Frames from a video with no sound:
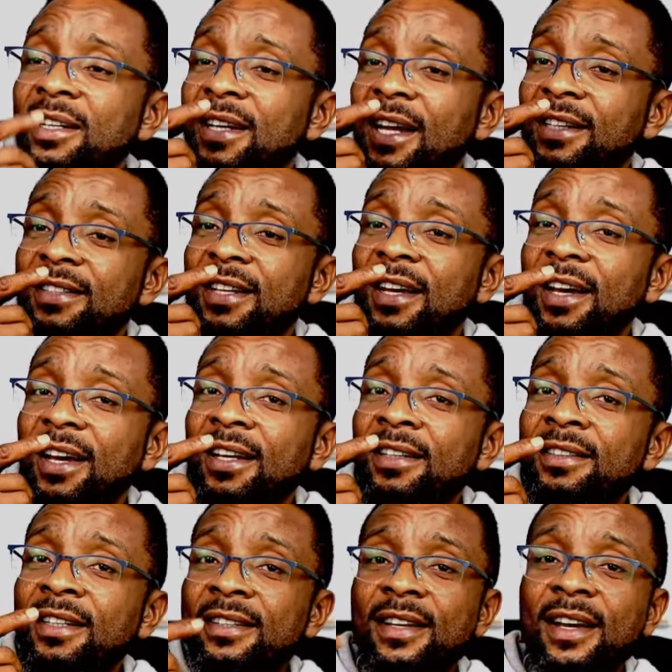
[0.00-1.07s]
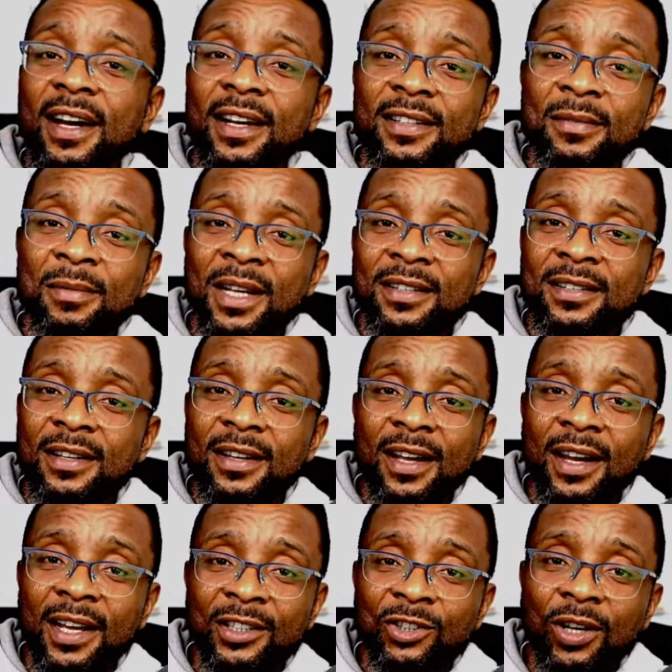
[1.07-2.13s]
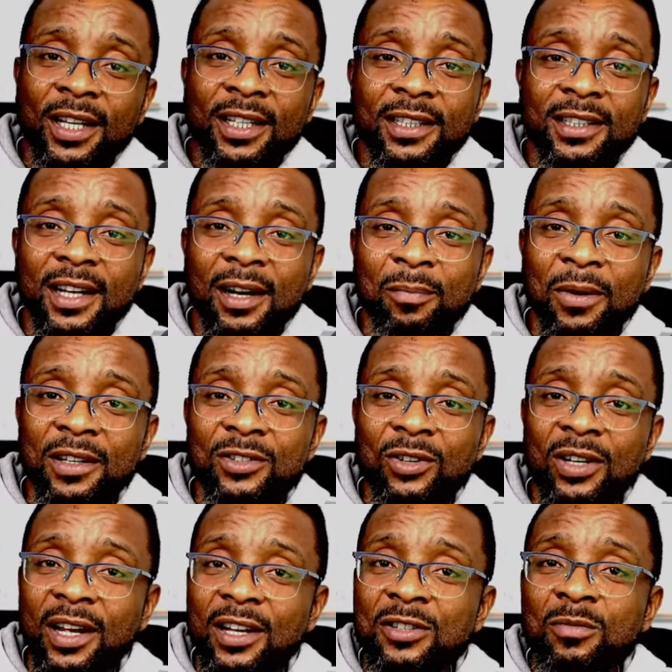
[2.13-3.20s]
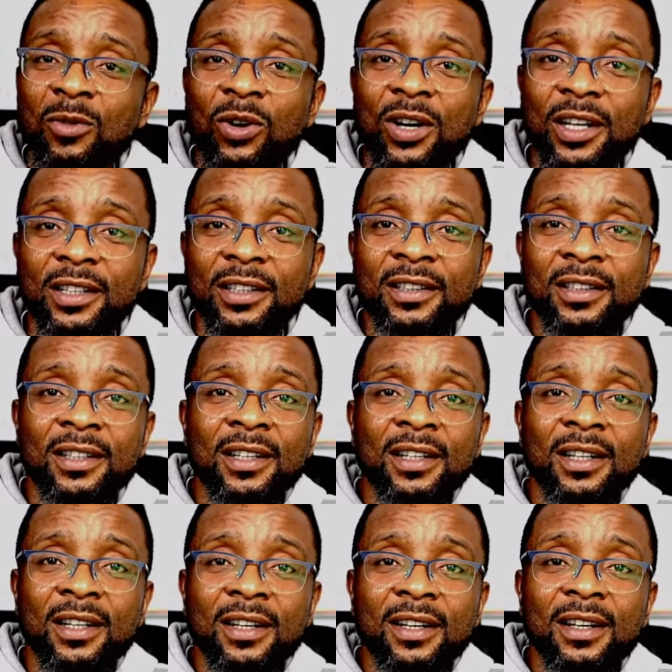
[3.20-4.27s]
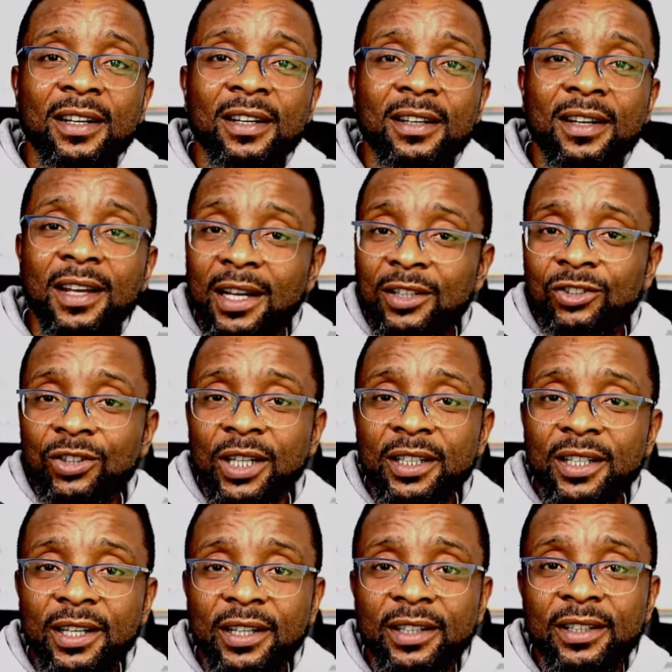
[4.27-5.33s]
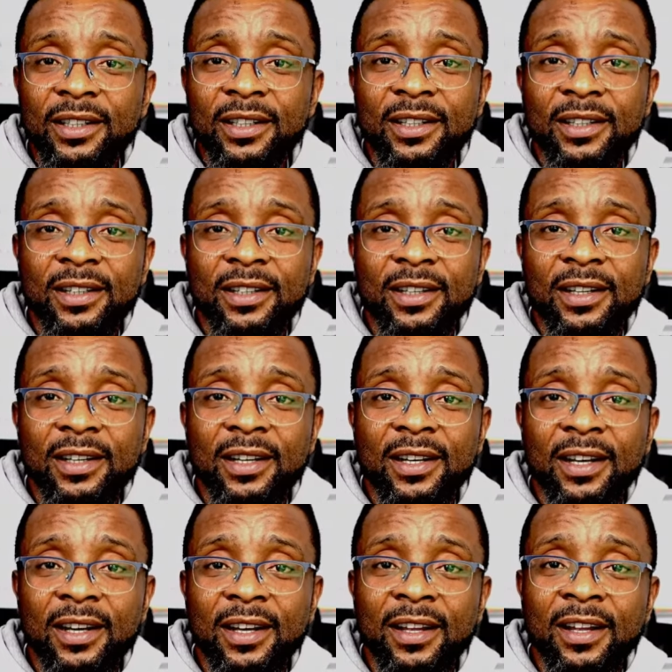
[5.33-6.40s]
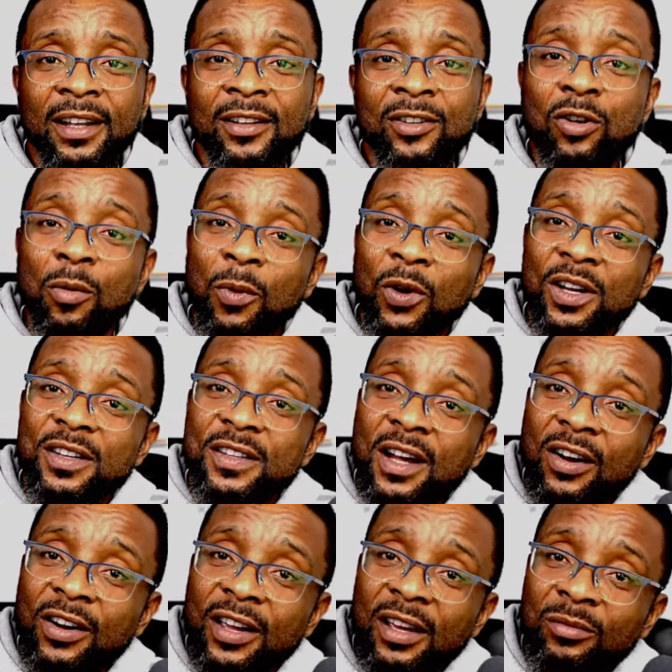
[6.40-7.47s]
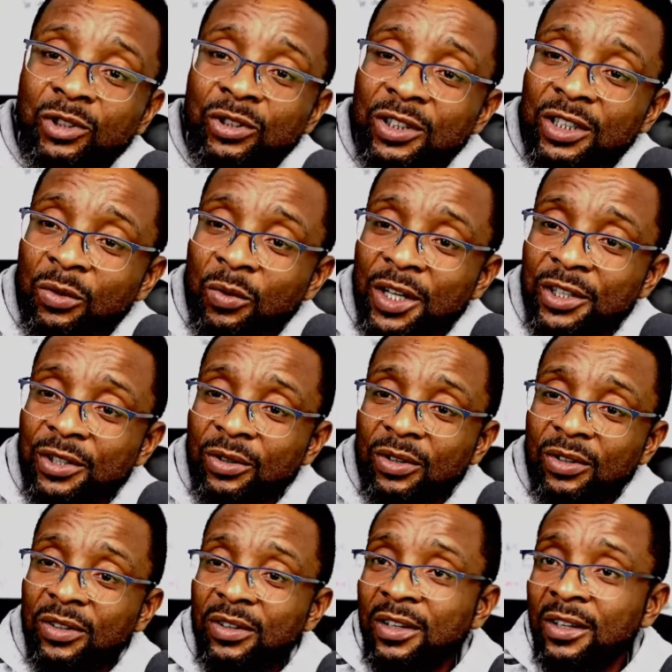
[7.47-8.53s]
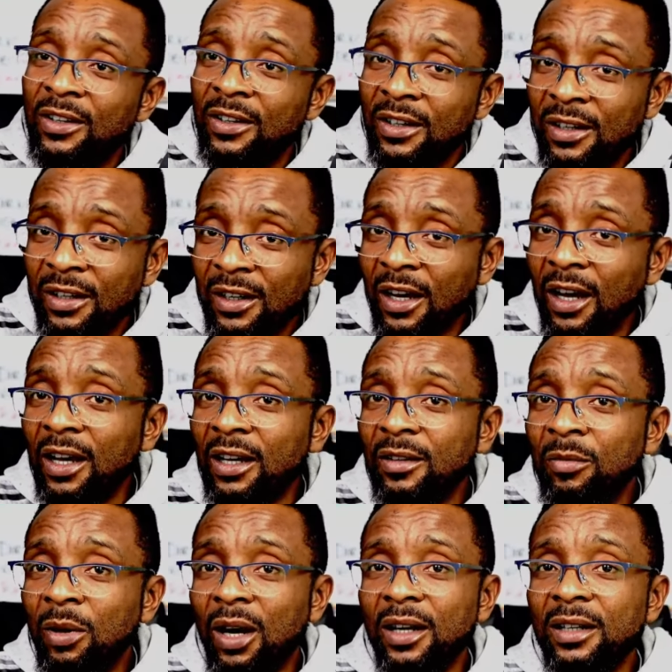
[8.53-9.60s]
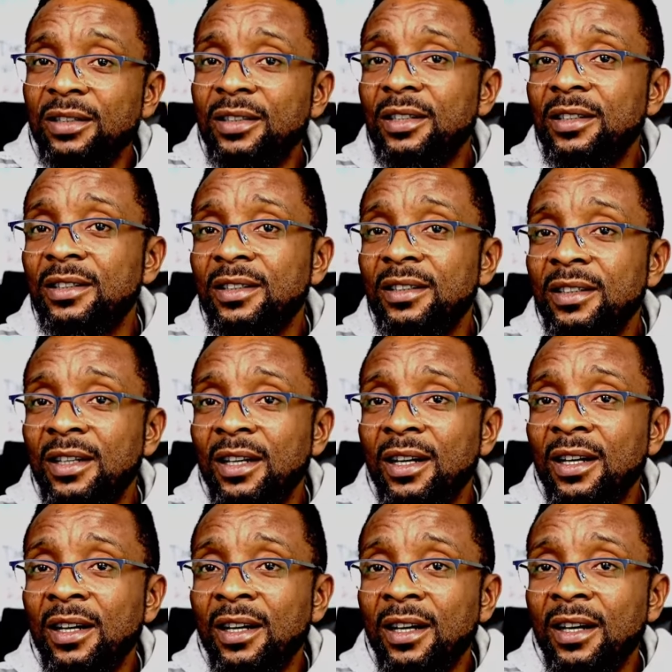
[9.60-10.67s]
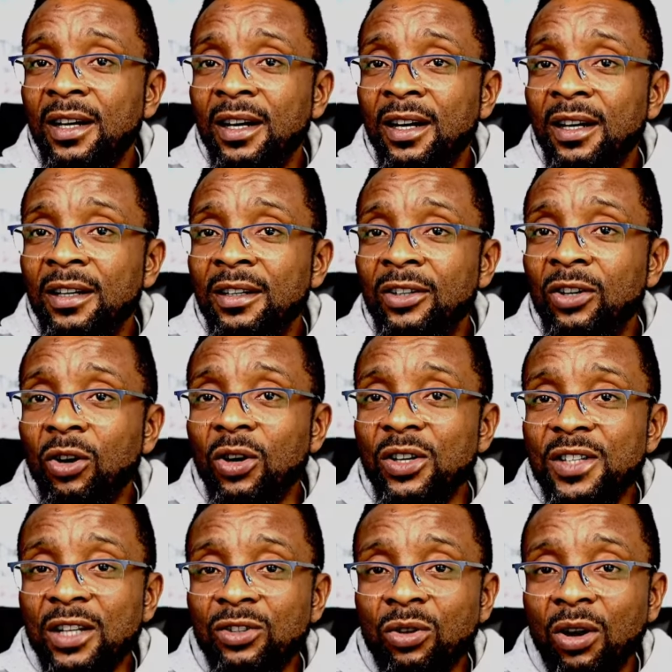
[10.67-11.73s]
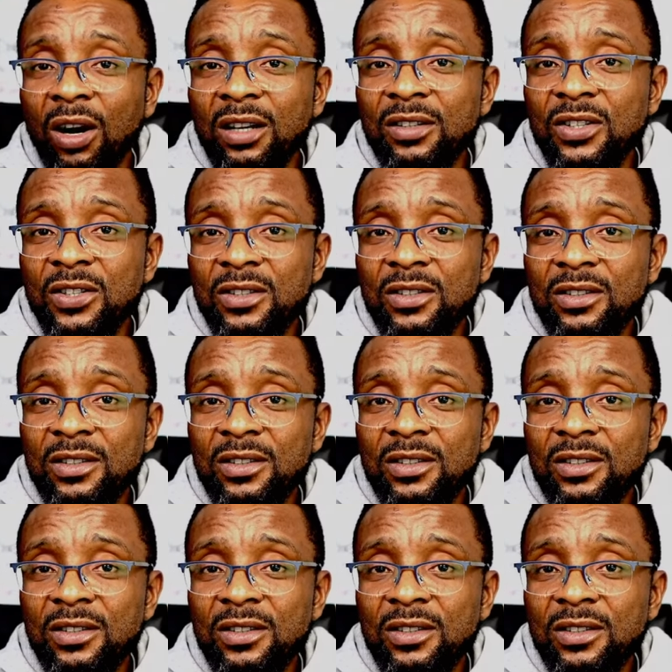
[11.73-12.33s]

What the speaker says: that these guys, like they are enjoying in that place, so they are smoking, they are drinking. So police now came through the window. Hey, boys, you're not going to settle us.